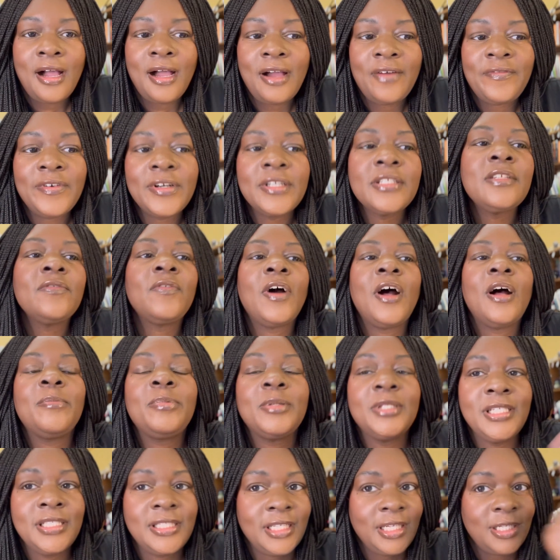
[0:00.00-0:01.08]
First of all,
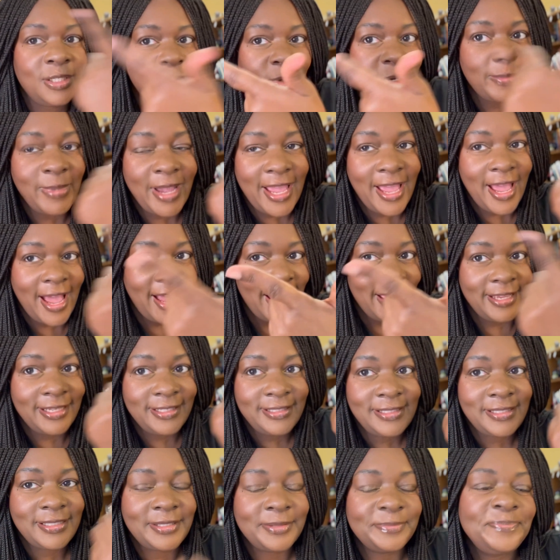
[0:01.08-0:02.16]
please ignore my
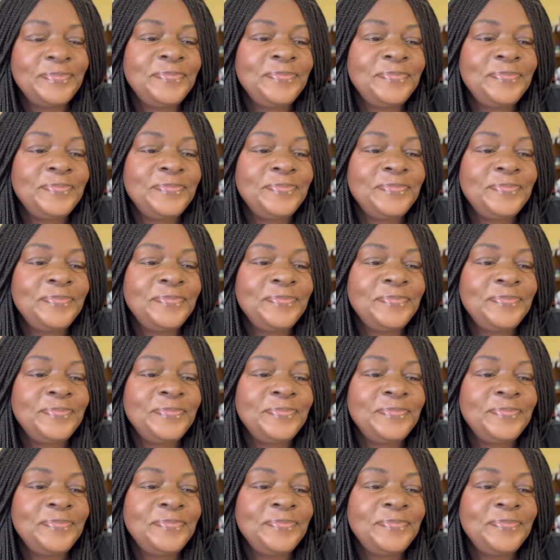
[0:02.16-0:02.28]
eyes.